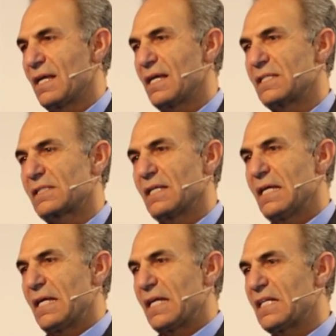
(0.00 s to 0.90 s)
is
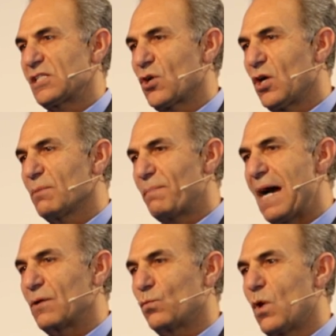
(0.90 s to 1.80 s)
it is all
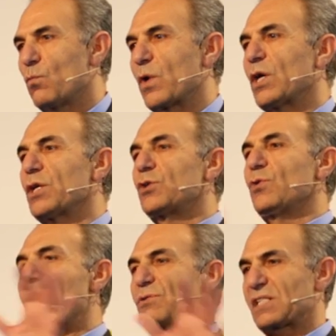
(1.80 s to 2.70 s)
about what we're going to
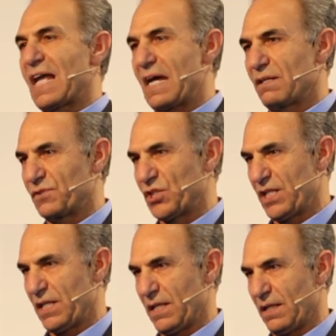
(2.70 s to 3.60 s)
do outside of
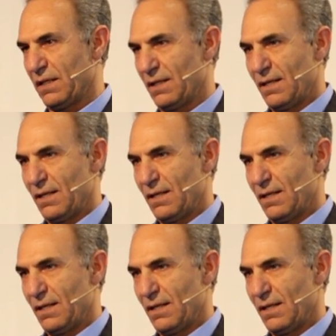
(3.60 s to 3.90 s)
GE